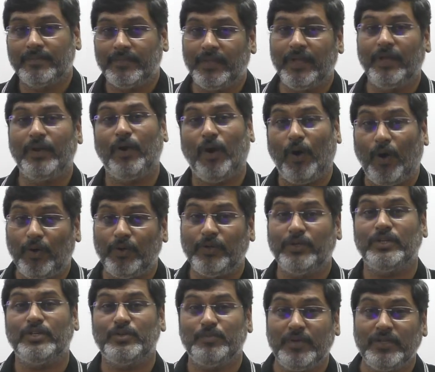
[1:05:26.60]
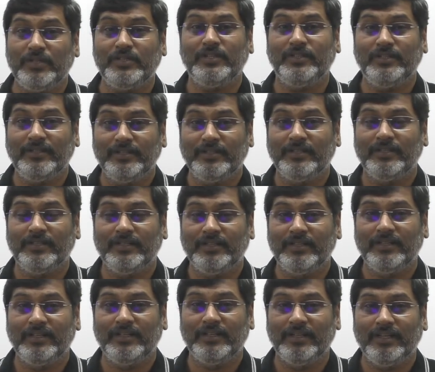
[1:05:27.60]
Then how it is benzene?
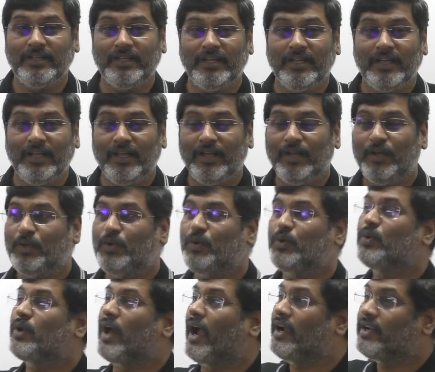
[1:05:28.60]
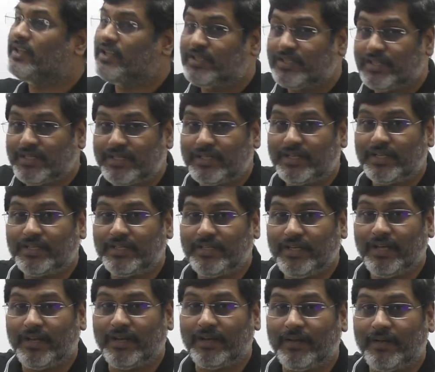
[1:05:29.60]
You write this
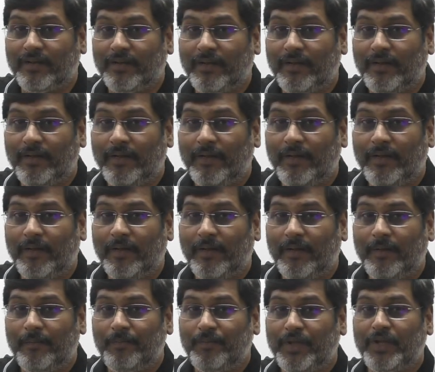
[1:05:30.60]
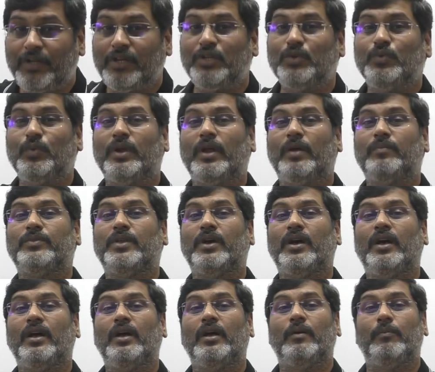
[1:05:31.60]
structure. It is one of
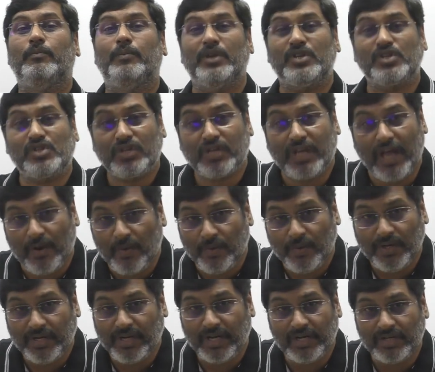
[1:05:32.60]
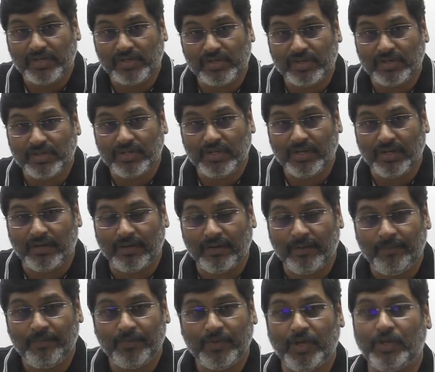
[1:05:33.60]
the best canonical structure.
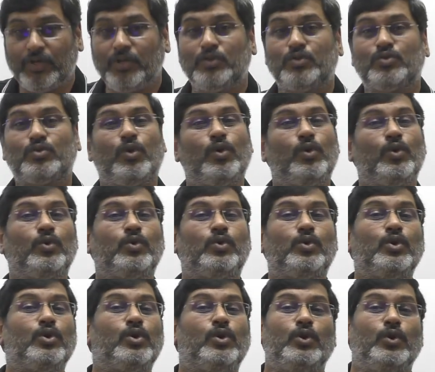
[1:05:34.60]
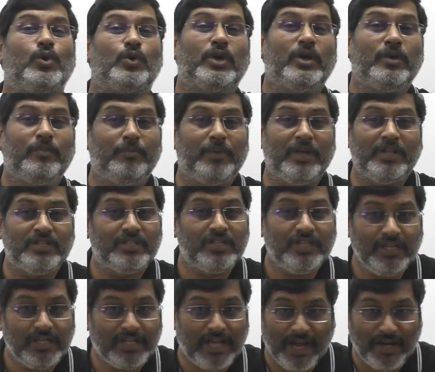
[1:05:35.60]
It is so good looking
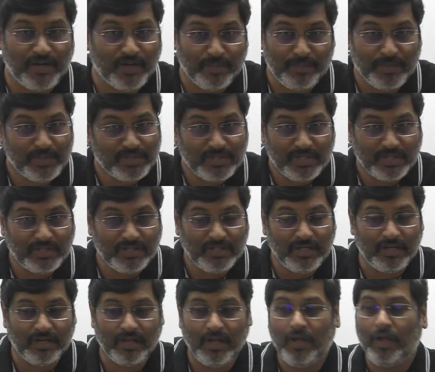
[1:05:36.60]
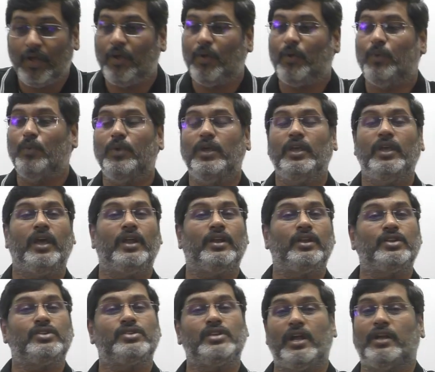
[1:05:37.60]
benzene kind of structure. We
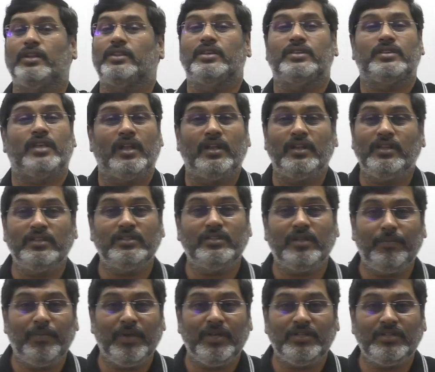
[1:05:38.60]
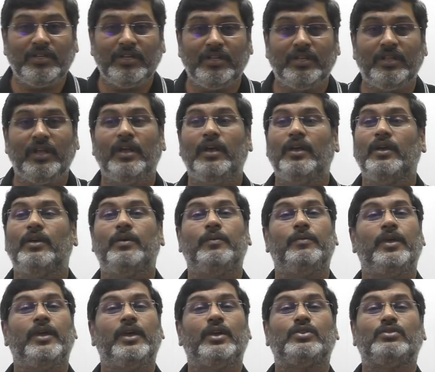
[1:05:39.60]
understand this only is the benzene.
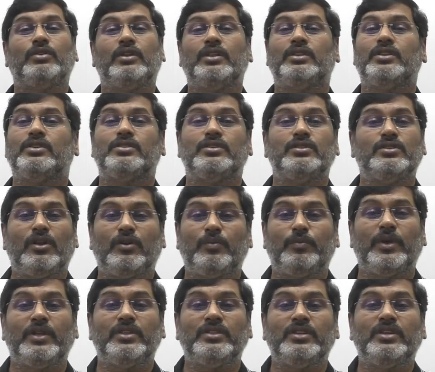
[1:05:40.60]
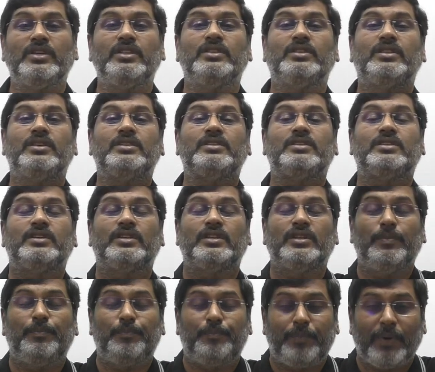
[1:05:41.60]
Actually this is not benzene, this
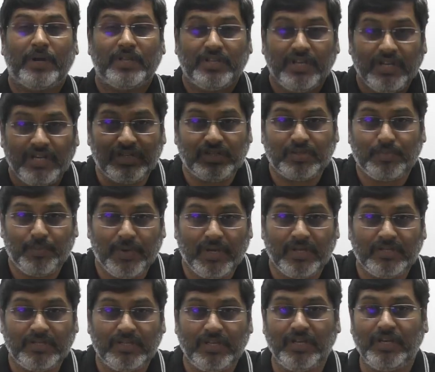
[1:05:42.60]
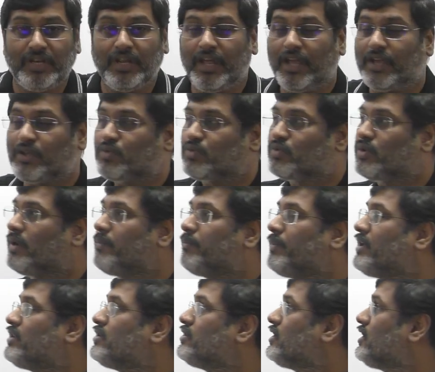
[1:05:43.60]
represents benzene. Actual
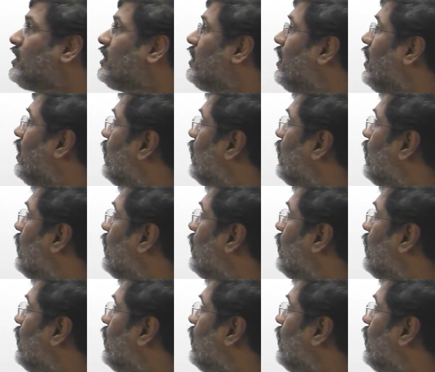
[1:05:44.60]
benzene